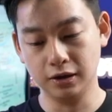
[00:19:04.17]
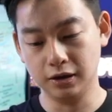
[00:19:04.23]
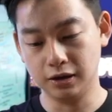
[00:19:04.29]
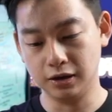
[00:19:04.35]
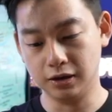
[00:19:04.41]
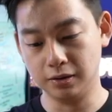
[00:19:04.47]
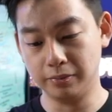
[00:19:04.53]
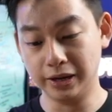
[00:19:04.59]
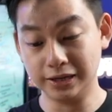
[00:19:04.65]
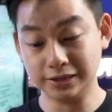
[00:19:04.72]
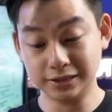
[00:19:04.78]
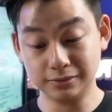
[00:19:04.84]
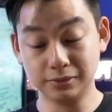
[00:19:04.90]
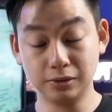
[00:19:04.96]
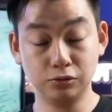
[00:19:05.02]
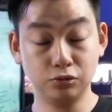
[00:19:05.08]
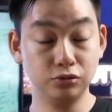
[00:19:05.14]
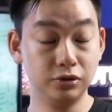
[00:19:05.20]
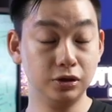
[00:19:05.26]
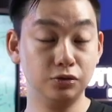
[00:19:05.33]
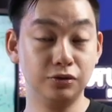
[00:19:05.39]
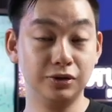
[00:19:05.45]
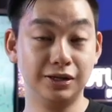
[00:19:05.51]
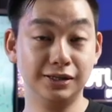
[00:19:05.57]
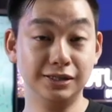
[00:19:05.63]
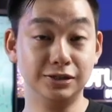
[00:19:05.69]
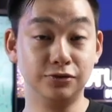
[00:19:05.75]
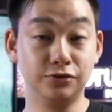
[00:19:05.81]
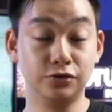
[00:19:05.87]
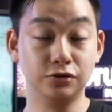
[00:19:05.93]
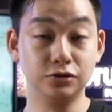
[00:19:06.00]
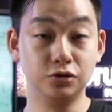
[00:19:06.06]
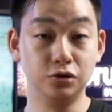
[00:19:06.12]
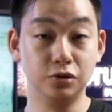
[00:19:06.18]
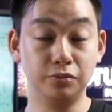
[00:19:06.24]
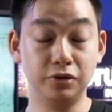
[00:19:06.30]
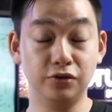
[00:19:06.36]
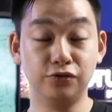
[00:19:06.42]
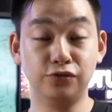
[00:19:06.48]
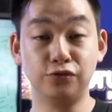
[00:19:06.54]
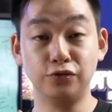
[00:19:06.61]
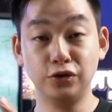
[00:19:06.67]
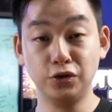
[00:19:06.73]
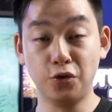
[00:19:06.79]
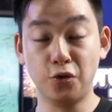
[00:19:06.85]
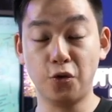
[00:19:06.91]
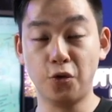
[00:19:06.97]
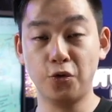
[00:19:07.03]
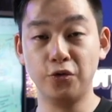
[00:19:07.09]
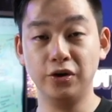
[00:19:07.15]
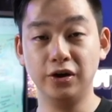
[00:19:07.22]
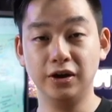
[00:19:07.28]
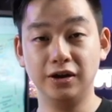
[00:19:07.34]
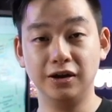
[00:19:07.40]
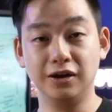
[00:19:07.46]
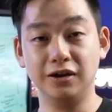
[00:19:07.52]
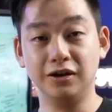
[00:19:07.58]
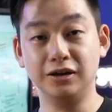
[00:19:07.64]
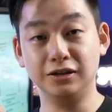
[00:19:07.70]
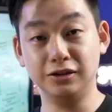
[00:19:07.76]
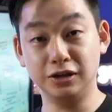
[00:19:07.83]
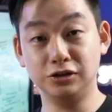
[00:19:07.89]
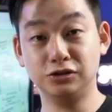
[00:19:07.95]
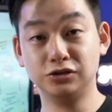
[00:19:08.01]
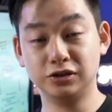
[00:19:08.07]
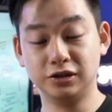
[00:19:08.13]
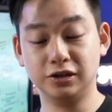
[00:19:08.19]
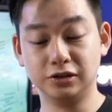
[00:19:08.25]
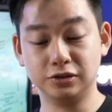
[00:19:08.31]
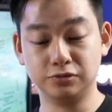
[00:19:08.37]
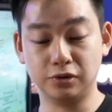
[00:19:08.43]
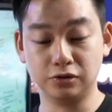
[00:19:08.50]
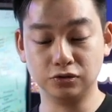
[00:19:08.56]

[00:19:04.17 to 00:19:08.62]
But at the same time, do take note that this is of course going to be a freehold in nature here as well.